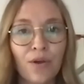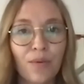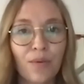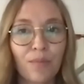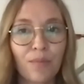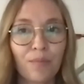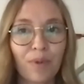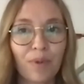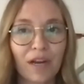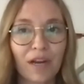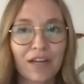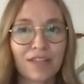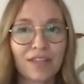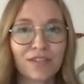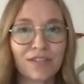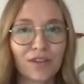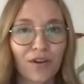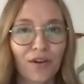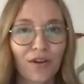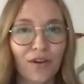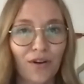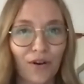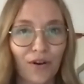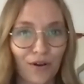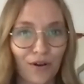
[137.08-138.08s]
but it's
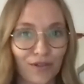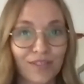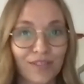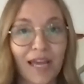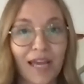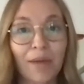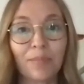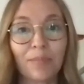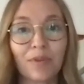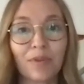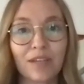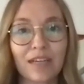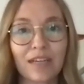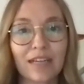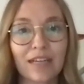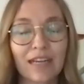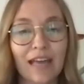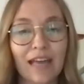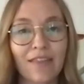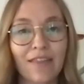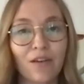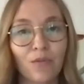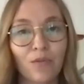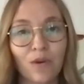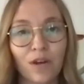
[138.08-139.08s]
all templated.
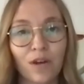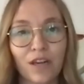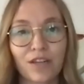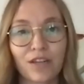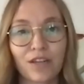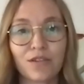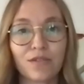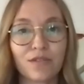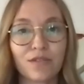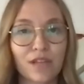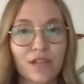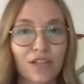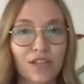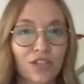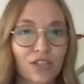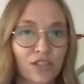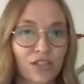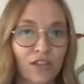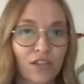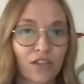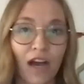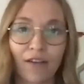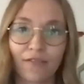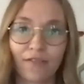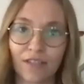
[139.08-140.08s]
And then what I do is I
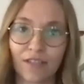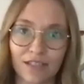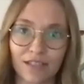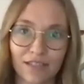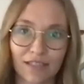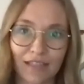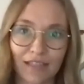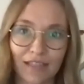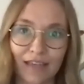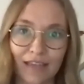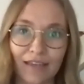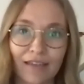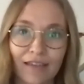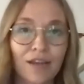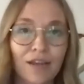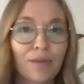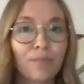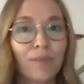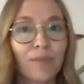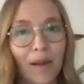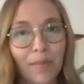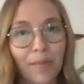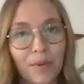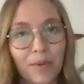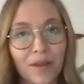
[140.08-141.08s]
just obviously
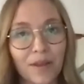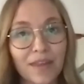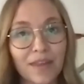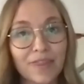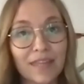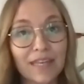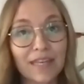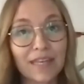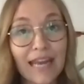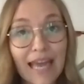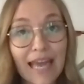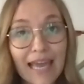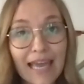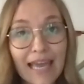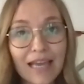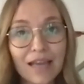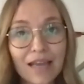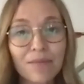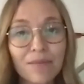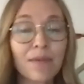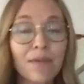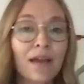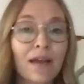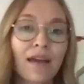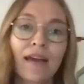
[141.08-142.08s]
populate the
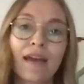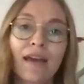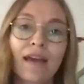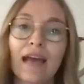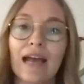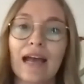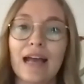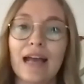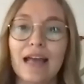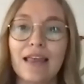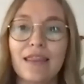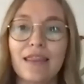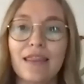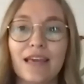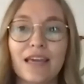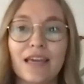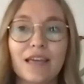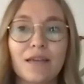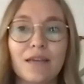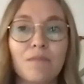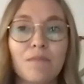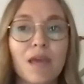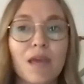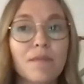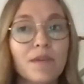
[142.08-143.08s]
name and
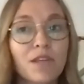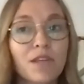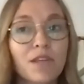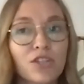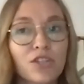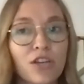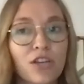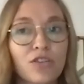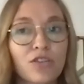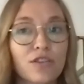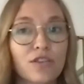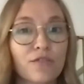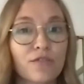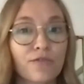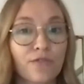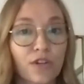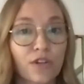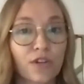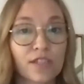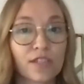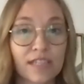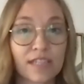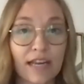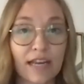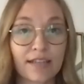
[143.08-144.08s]
then maybe change the
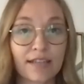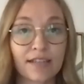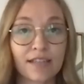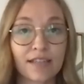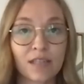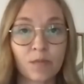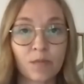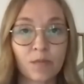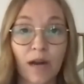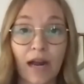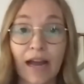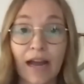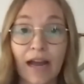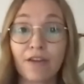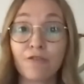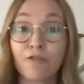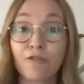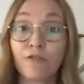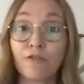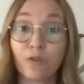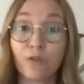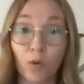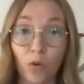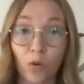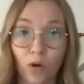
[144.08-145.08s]
first sentence. But I have
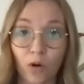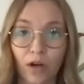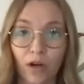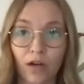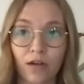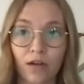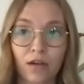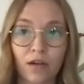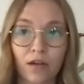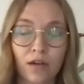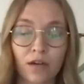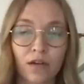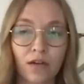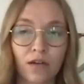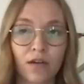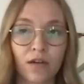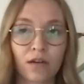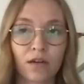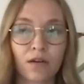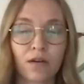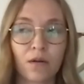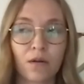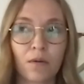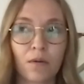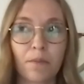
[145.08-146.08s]
4
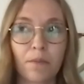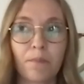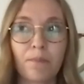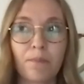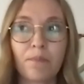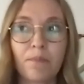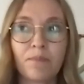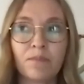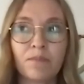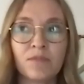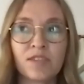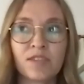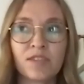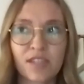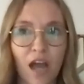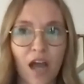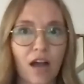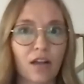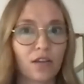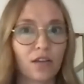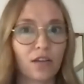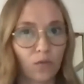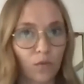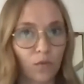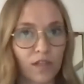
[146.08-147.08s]

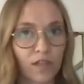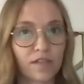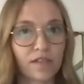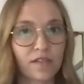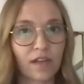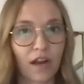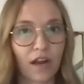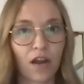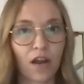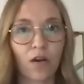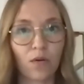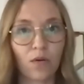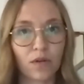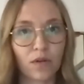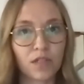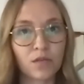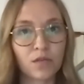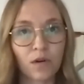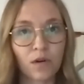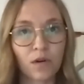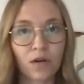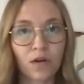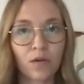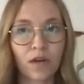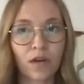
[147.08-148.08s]
solid ones that I always
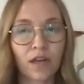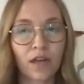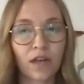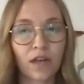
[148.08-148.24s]
work with.